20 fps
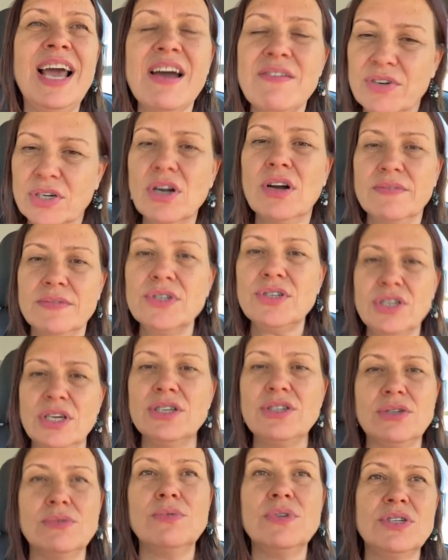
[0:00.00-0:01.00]
Have a
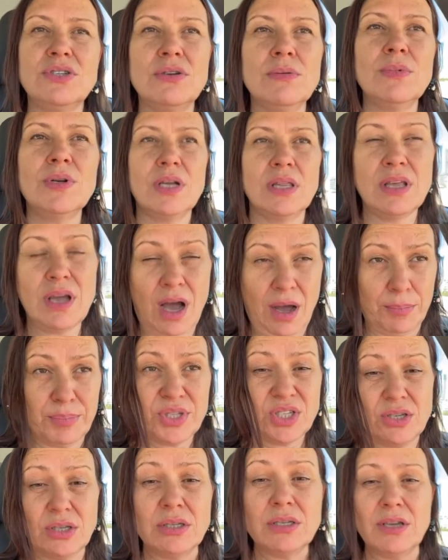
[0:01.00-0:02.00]
conversation with someone on the
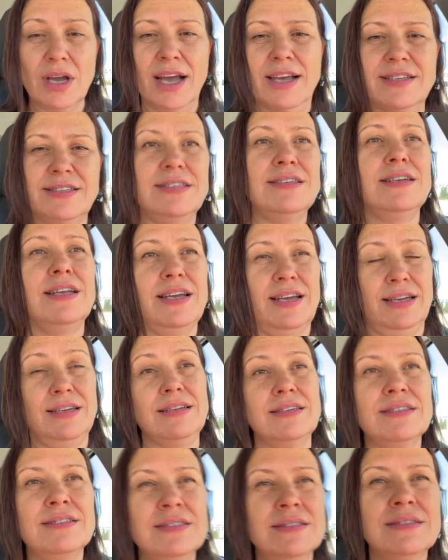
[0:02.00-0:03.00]
opposite side today.
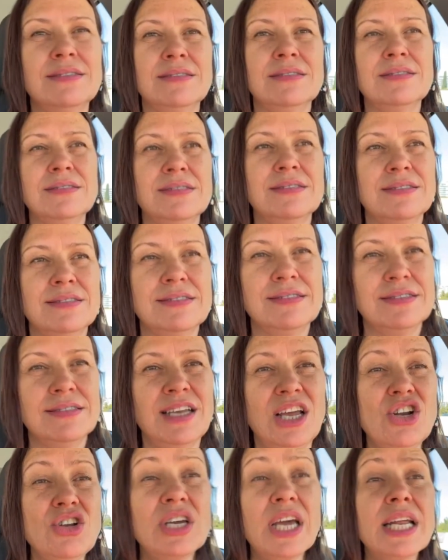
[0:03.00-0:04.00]

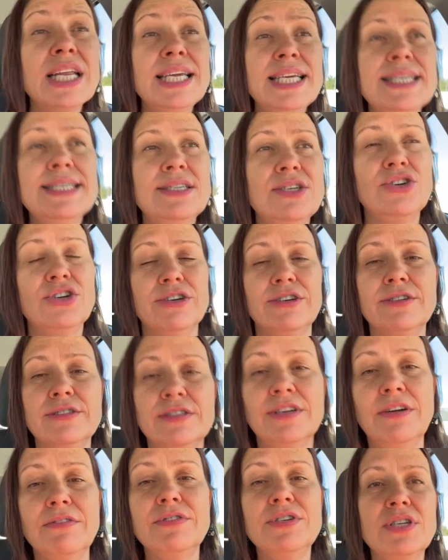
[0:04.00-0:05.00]
It'll get easier
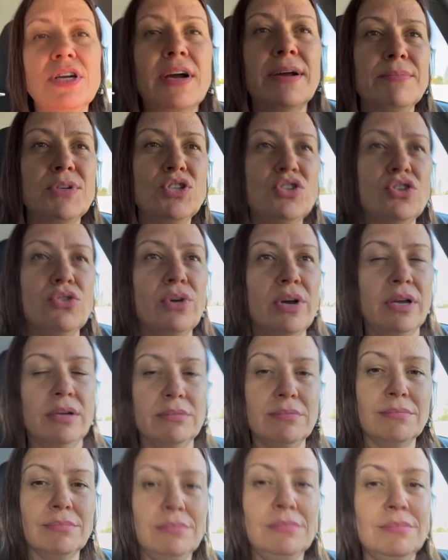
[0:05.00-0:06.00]
every time you do
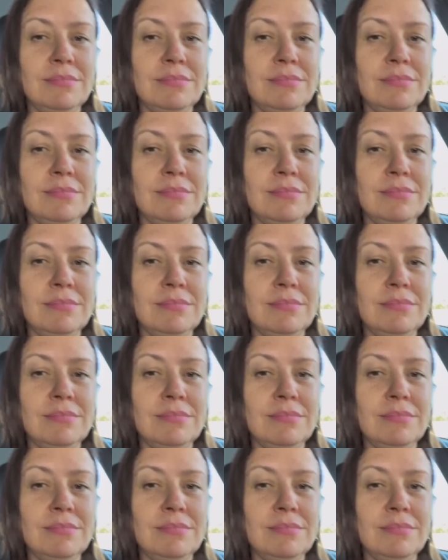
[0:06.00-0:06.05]
it.